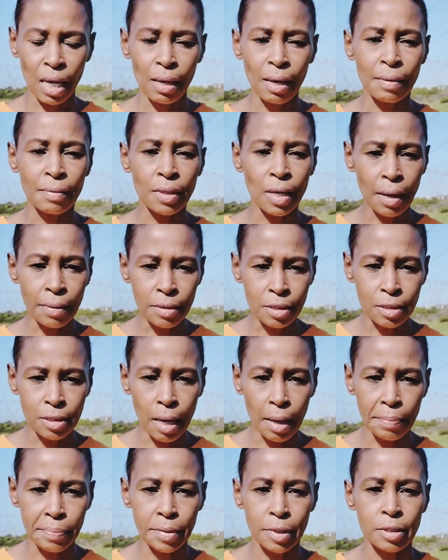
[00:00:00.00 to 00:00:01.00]
And the other
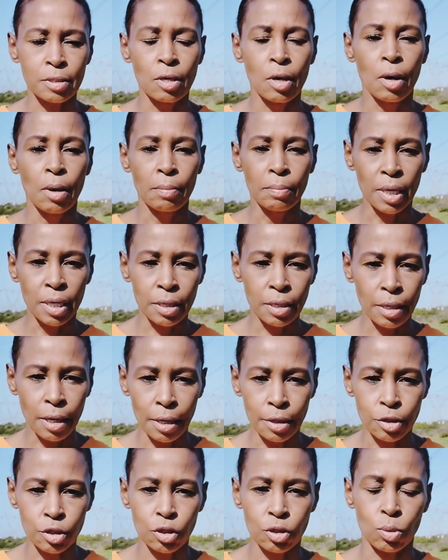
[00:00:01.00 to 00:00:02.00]
type is
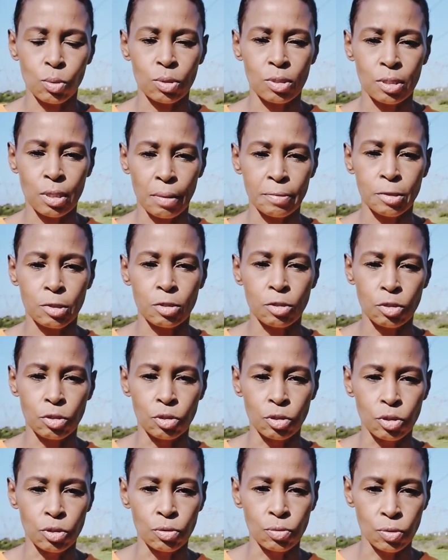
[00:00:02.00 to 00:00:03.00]
medication or substance
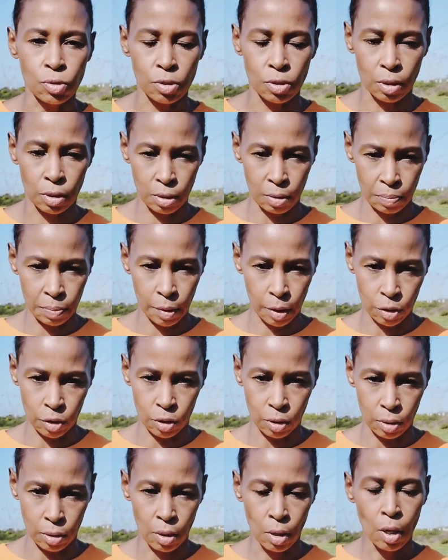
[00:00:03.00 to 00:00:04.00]
induced
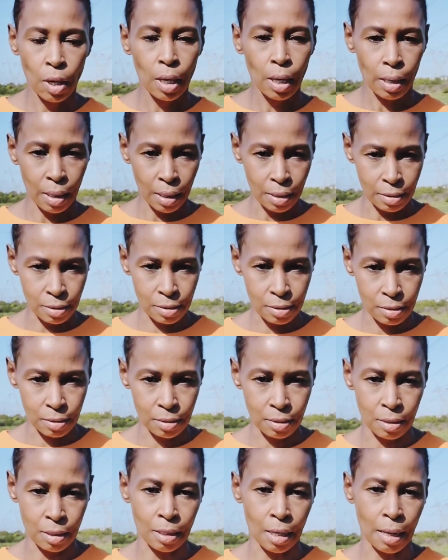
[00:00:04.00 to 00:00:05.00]
depression. As
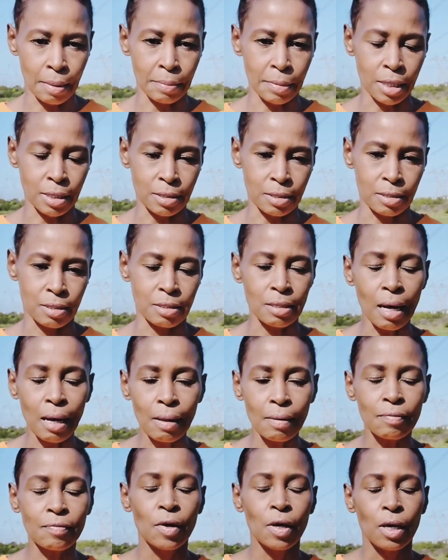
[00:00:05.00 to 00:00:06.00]
the name lends
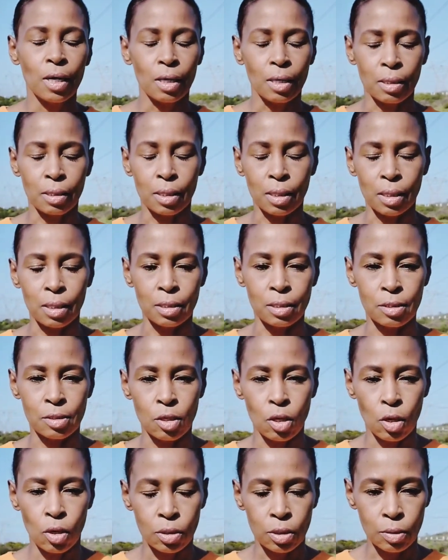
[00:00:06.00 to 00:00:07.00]
itself, it is
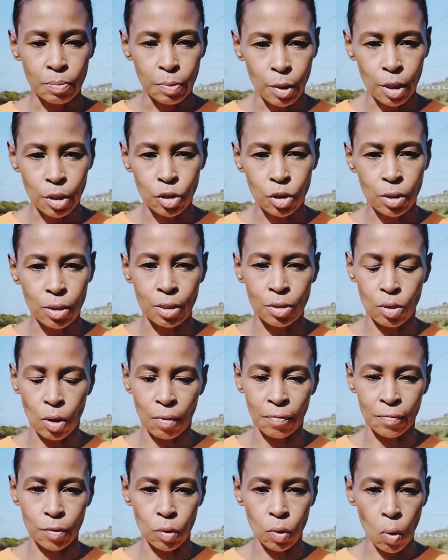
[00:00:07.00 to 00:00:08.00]
depression that's
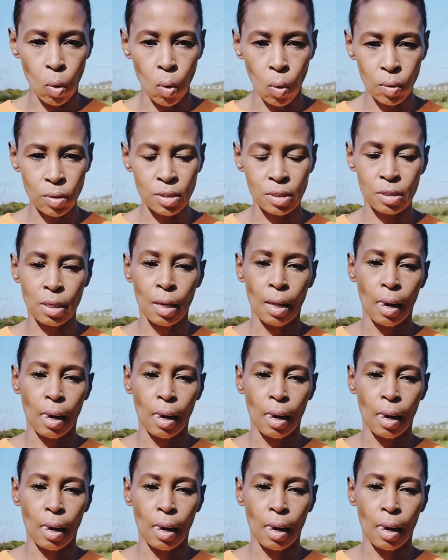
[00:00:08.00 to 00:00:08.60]
often caused